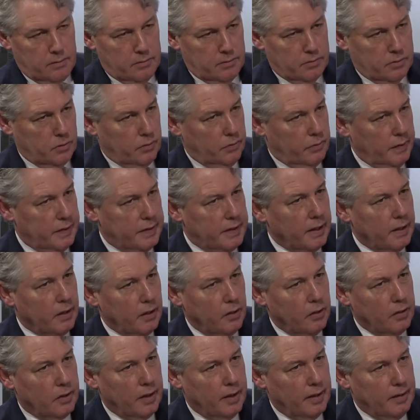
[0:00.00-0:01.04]
So if we take a
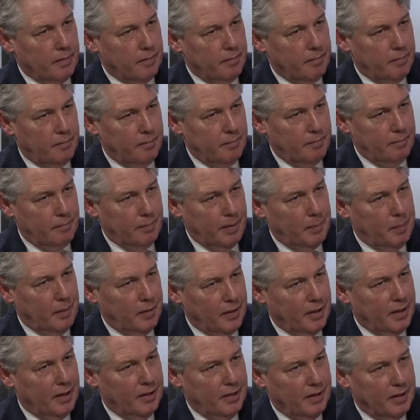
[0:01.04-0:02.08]
look at, maybe I'll
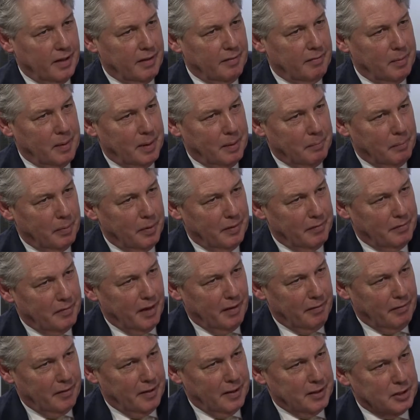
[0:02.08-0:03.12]
get you to give me a brief
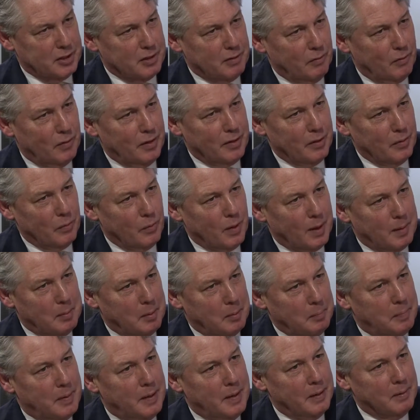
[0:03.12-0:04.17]
definition of what the
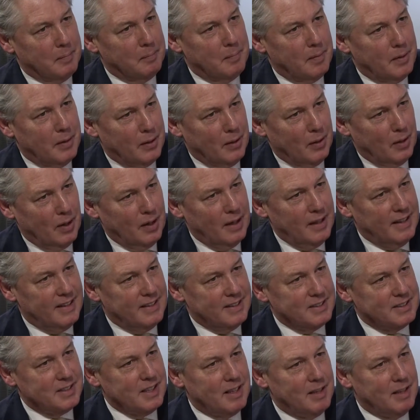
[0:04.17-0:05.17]
Robert Peel model is.